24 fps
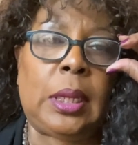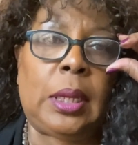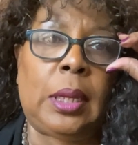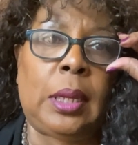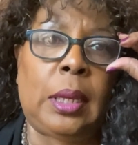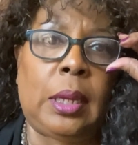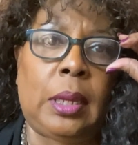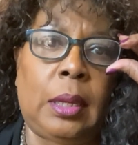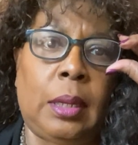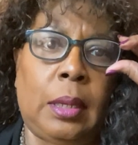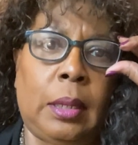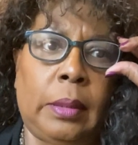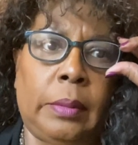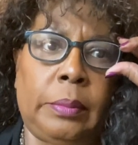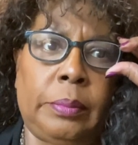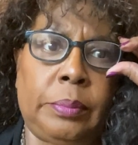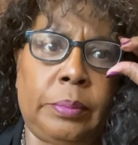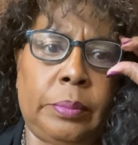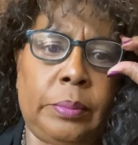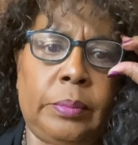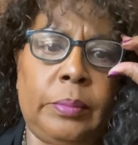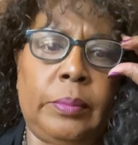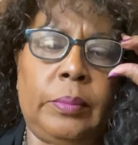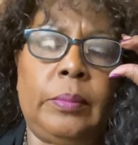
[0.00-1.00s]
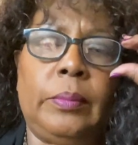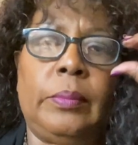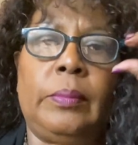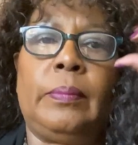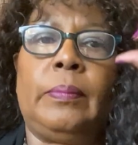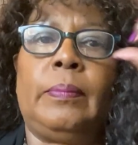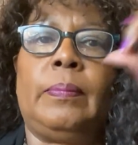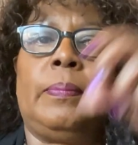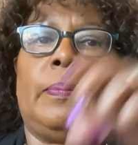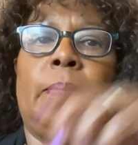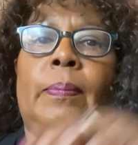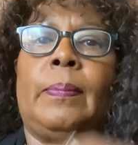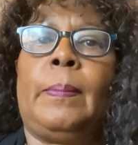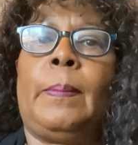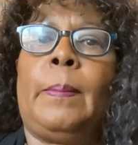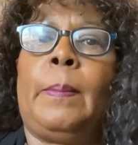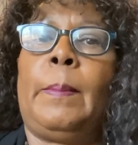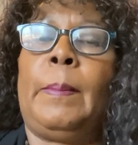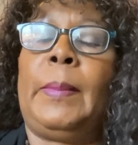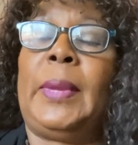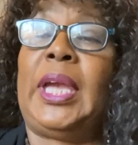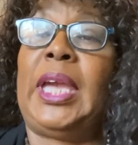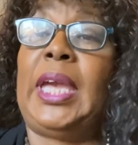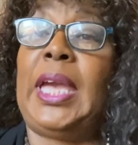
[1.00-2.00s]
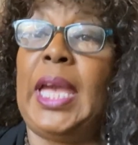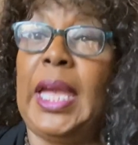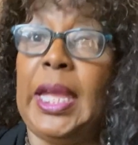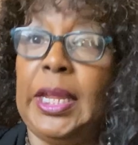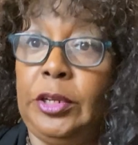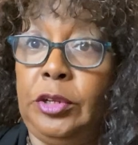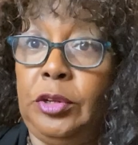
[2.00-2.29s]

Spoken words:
Um, can